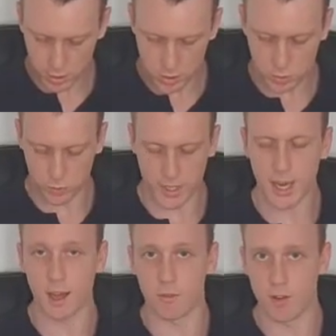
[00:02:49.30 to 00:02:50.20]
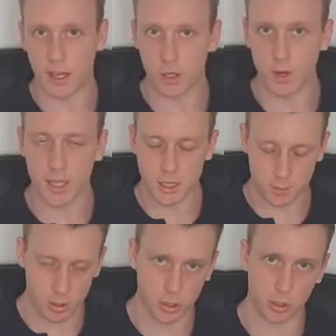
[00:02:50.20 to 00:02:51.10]
So we are evaluating the
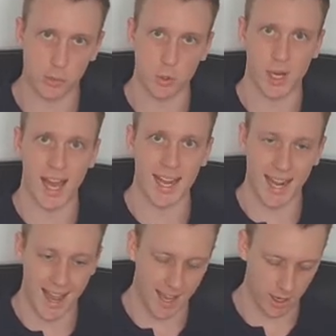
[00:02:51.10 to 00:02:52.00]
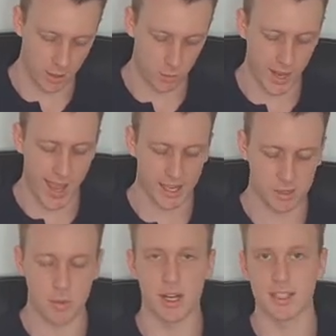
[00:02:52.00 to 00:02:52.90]
polynomial at a, where x
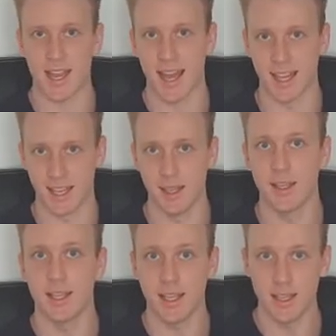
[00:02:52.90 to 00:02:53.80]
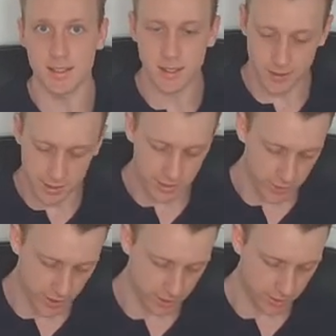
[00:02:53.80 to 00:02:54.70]
minus a is the
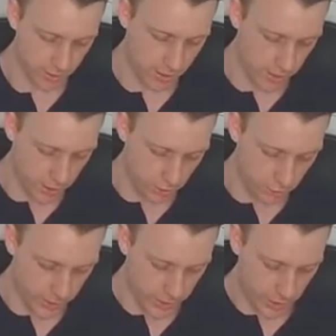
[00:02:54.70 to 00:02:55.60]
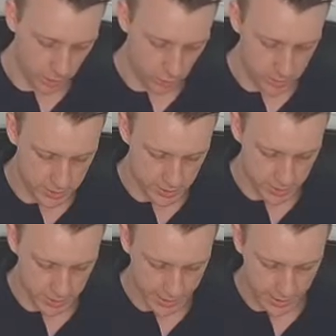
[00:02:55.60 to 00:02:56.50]
dividend. We would see
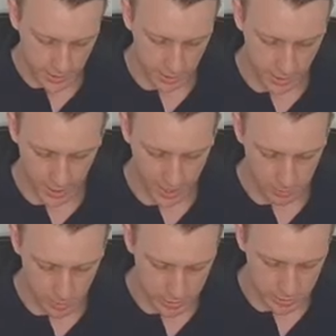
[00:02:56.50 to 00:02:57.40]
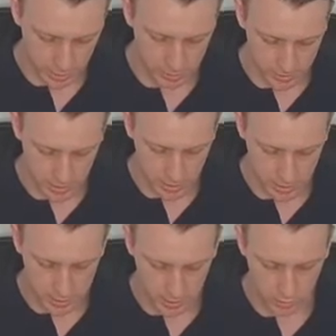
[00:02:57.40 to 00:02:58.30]
that a minus a would be
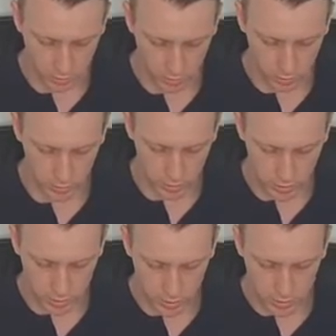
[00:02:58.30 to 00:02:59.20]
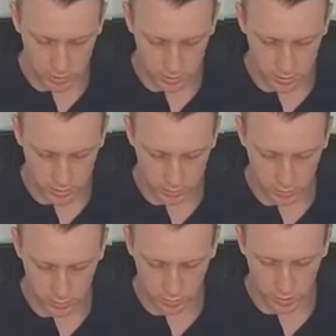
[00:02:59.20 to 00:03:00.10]
0, so it's
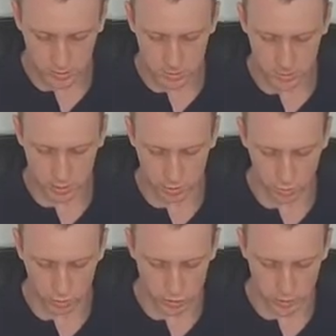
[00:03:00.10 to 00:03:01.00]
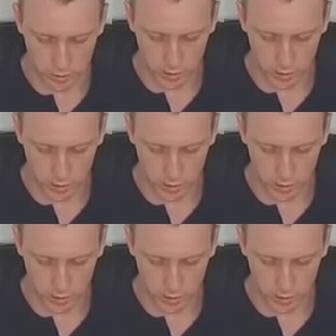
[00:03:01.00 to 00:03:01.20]
0 times by the quotient